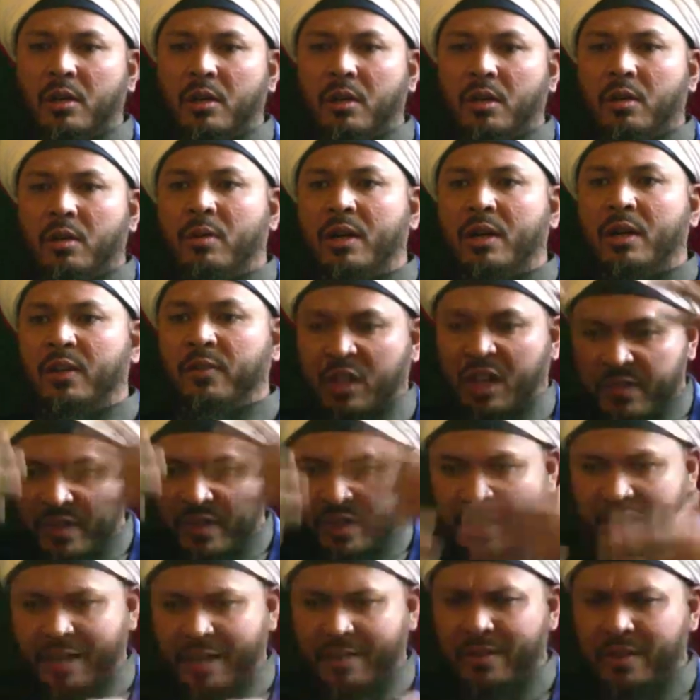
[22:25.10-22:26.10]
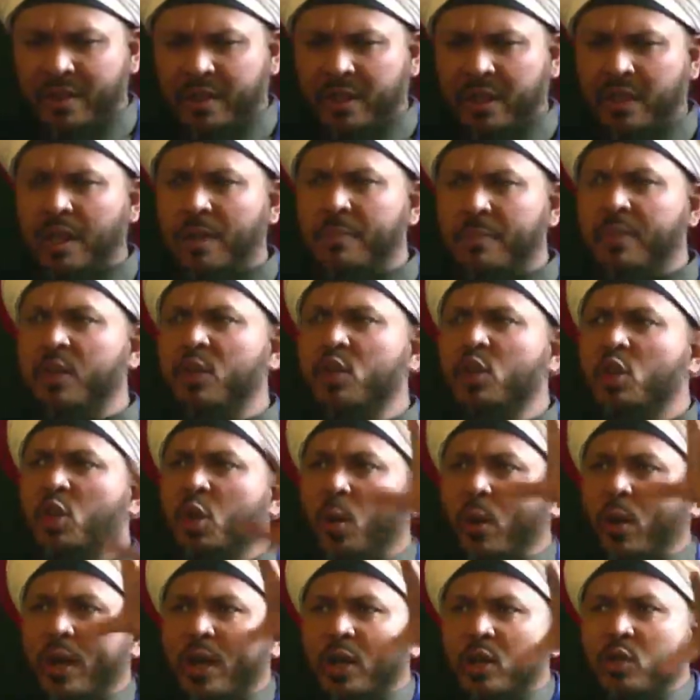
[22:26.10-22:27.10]
What if you're covering everything up and
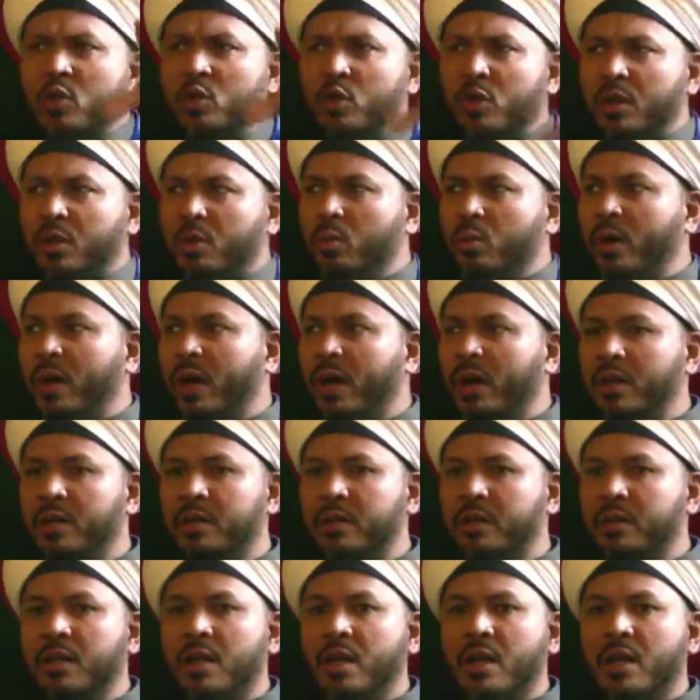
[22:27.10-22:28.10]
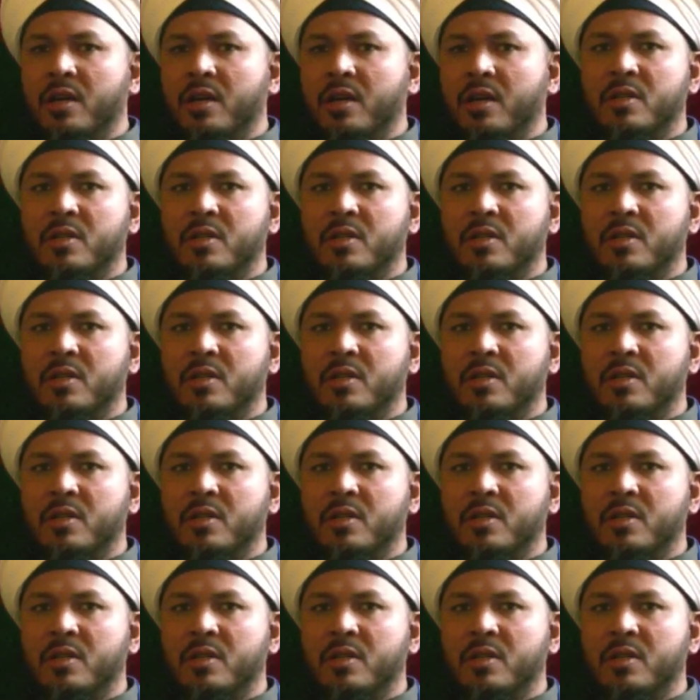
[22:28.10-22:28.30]
you're going into the world,